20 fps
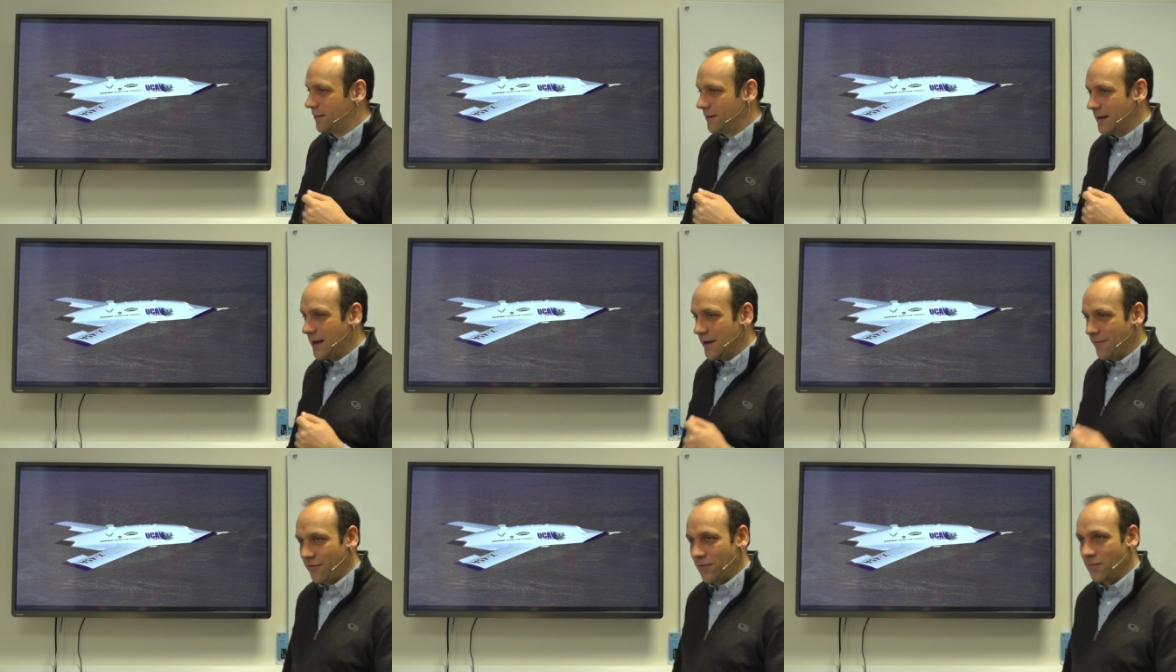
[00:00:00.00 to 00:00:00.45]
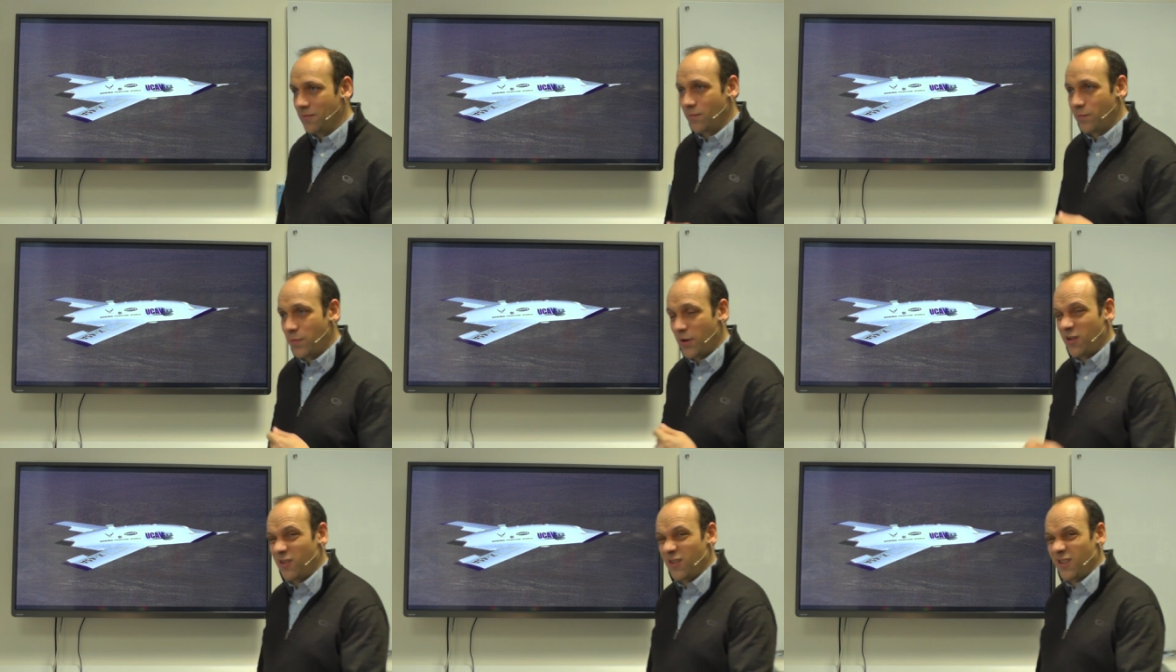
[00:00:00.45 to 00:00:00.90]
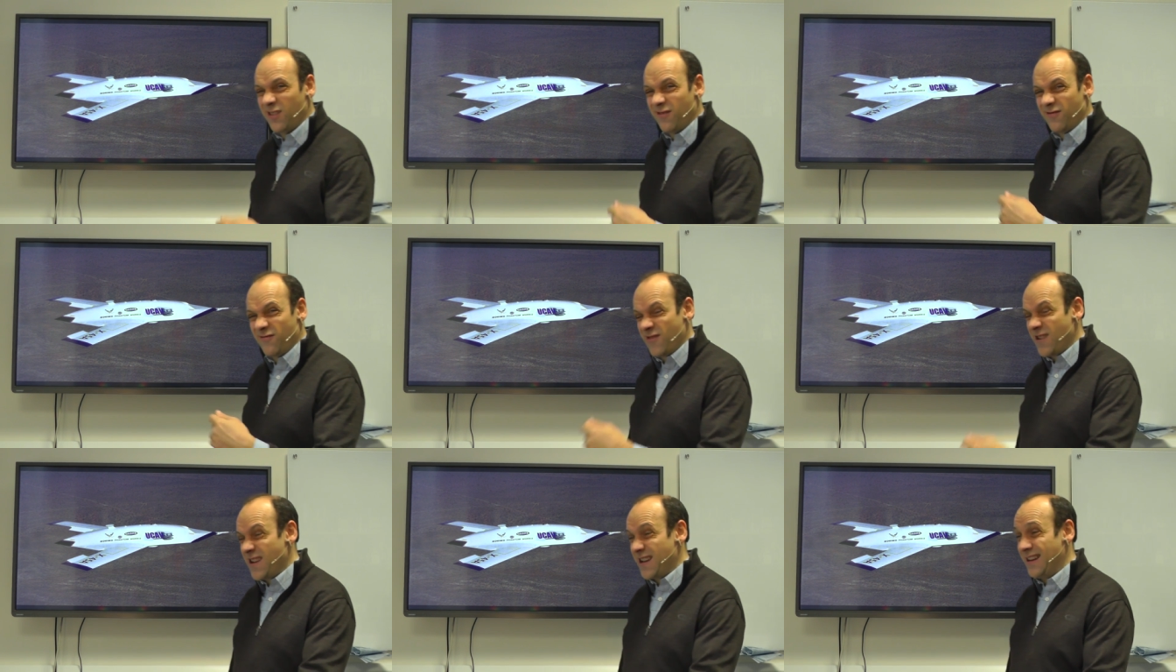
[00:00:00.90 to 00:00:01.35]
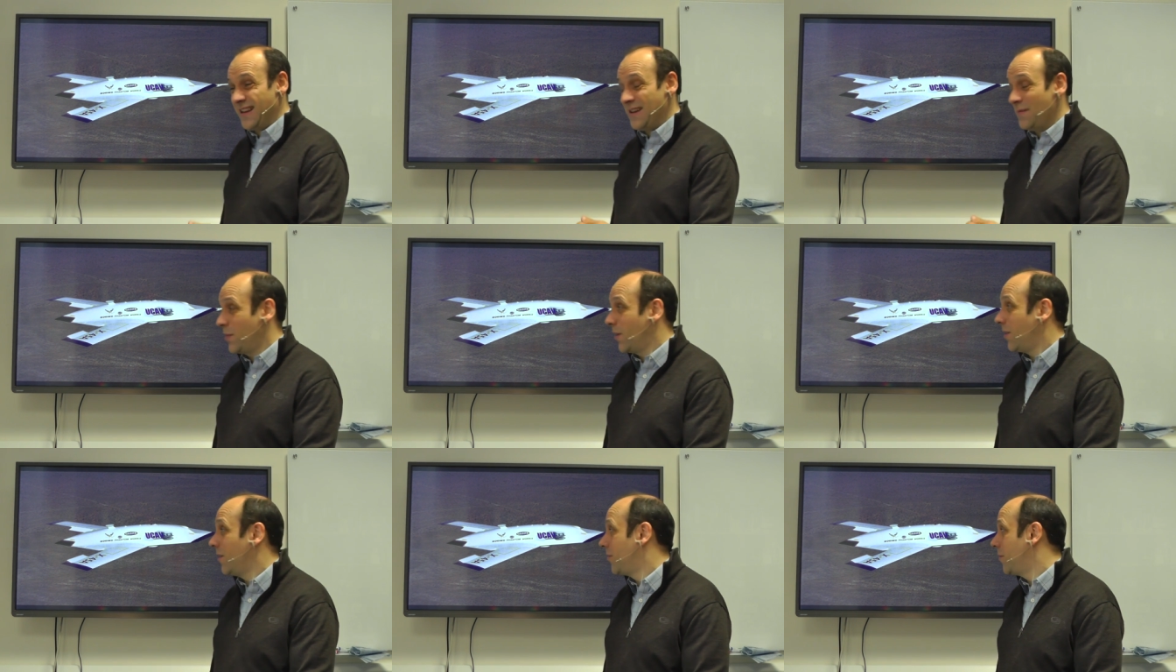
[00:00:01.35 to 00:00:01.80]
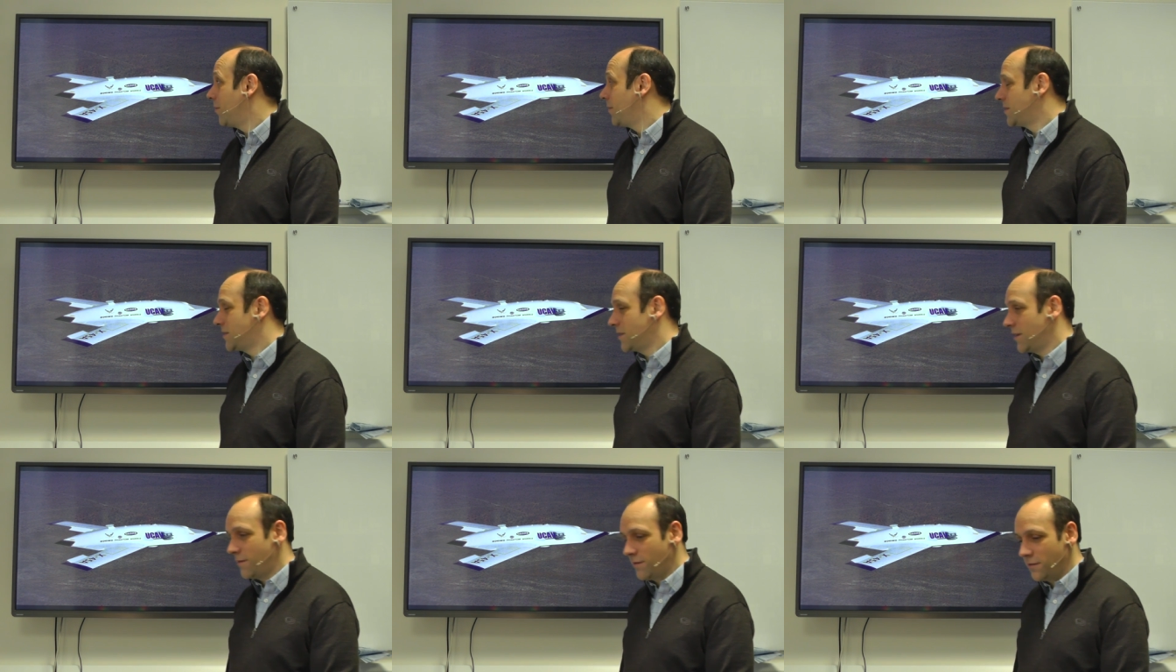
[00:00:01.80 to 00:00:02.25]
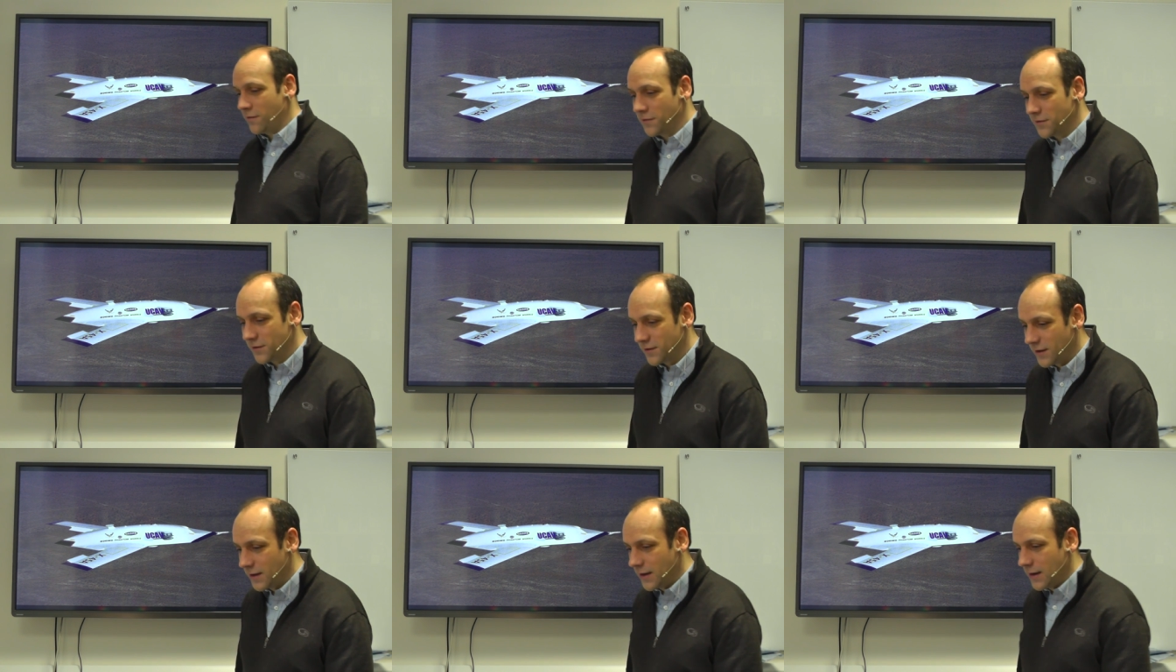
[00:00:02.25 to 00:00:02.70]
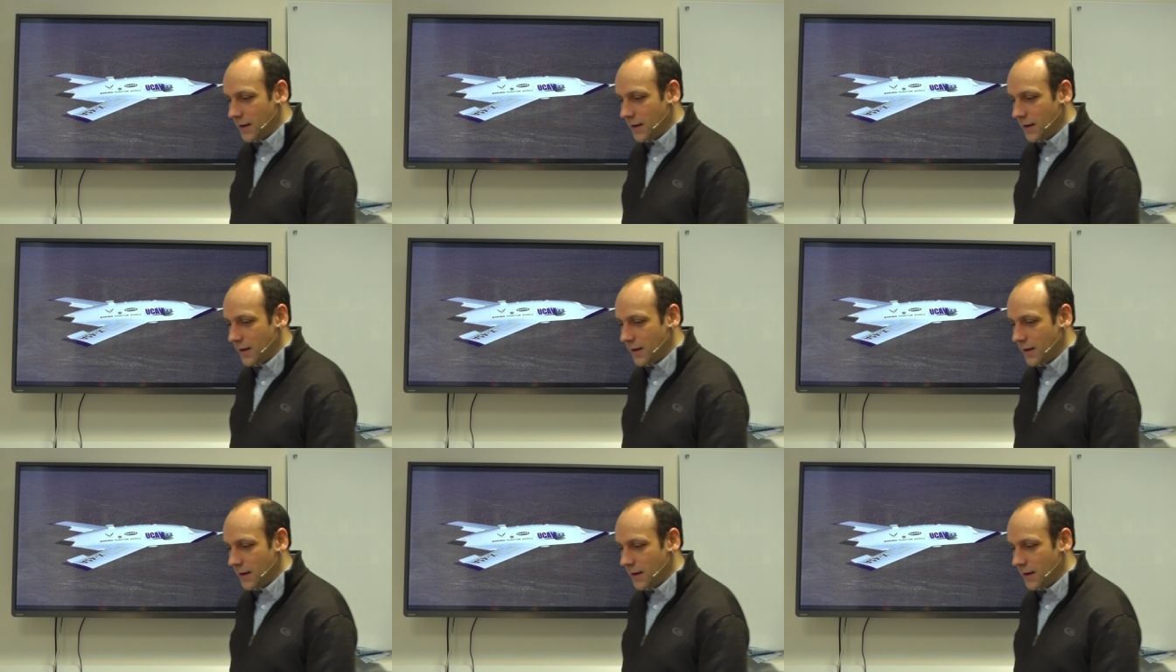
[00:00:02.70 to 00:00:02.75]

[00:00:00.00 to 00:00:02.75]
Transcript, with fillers: given by really by the materials.